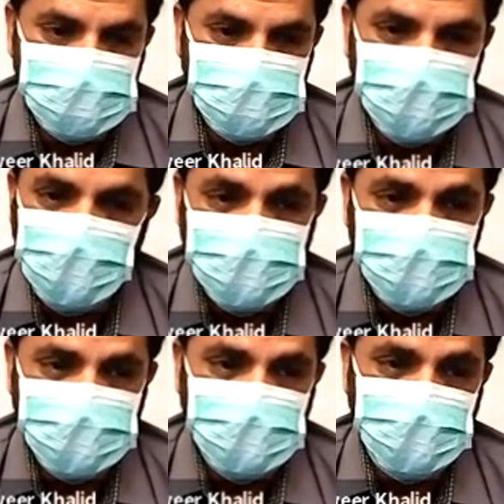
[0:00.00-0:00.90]
whenever
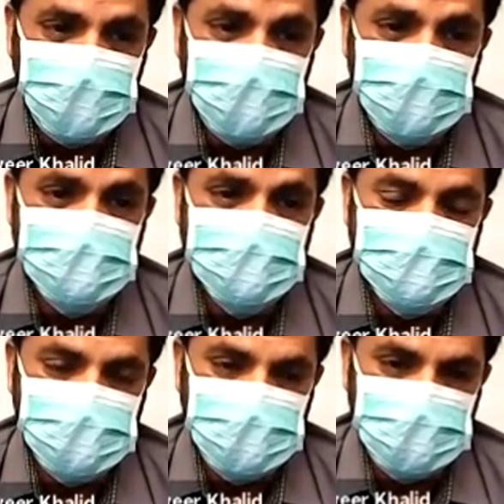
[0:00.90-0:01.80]
we are managing
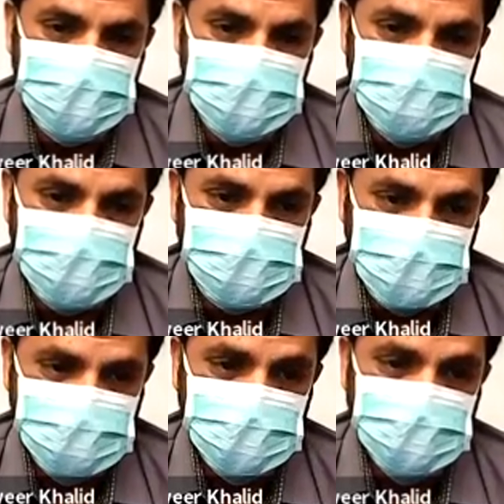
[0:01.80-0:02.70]

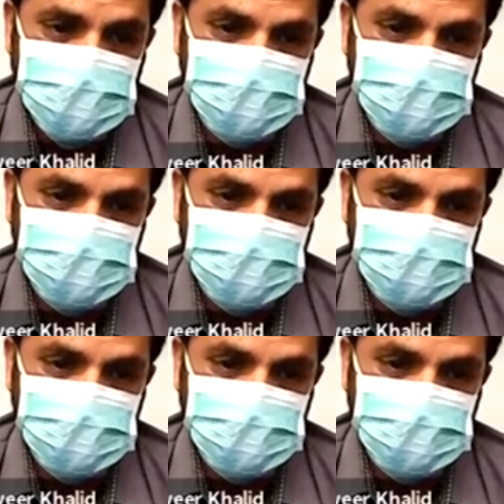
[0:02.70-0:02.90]
patients